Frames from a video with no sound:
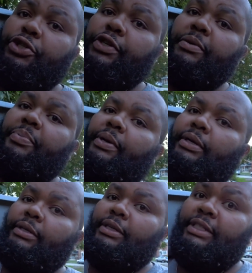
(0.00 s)
trip
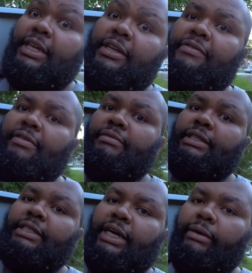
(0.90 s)
10 to
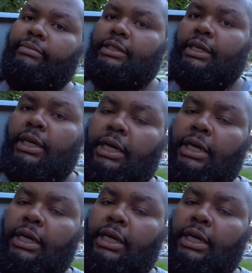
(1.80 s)
15 times